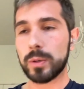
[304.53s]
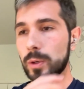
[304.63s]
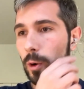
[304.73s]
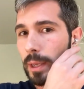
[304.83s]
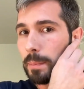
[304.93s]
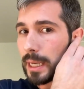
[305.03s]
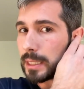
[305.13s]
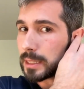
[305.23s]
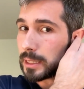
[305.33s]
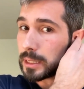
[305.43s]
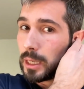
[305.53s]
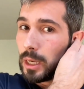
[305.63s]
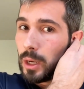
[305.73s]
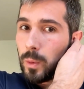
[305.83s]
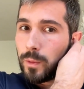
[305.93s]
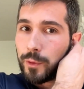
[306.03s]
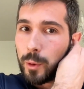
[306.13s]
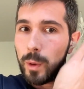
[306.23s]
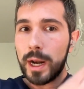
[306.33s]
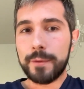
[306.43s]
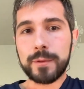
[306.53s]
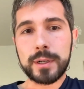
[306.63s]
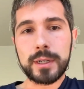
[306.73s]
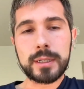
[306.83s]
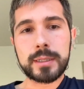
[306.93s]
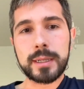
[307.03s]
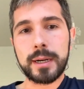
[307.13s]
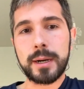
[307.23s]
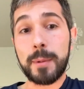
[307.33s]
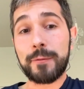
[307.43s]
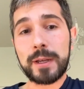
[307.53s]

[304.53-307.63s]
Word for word: Coinbase? Because from what I've heard, uh, my friend